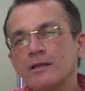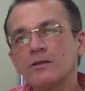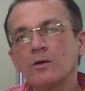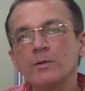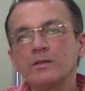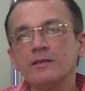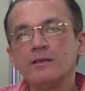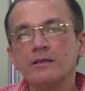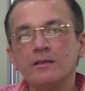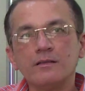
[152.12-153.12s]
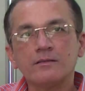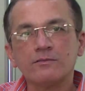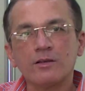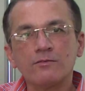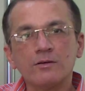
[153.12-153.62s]
retinopathy is
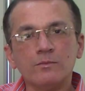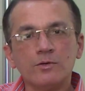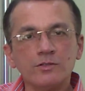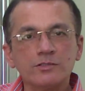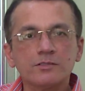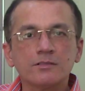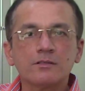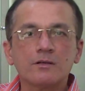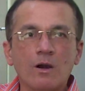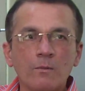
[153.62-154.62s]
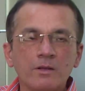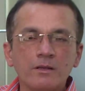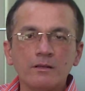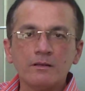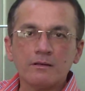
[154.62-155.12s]
one of the most
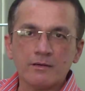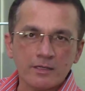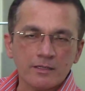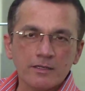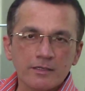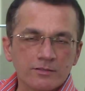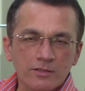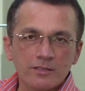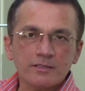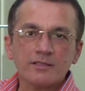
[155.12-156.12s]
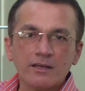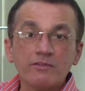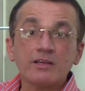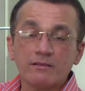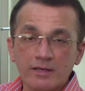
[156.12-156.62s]
common retinal disorders that
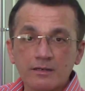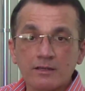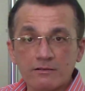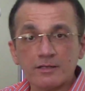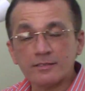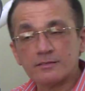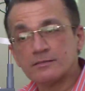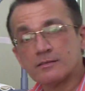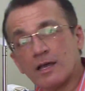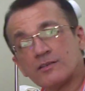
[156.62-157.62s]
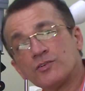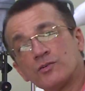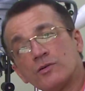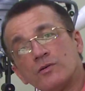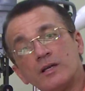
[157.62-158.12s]
we treat nowadays. As you
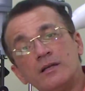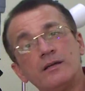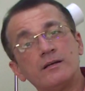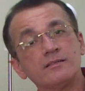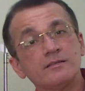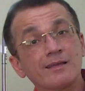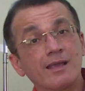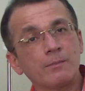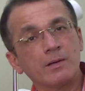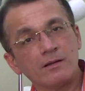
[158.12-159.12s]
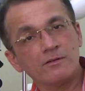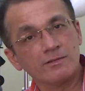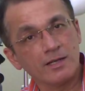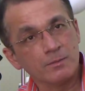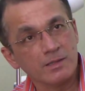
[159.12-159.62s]
know, India is the capital
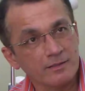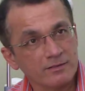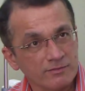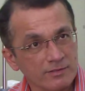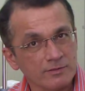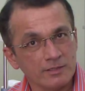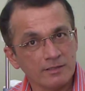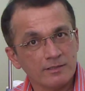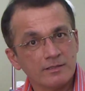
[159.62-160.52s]
of diabetes of the world,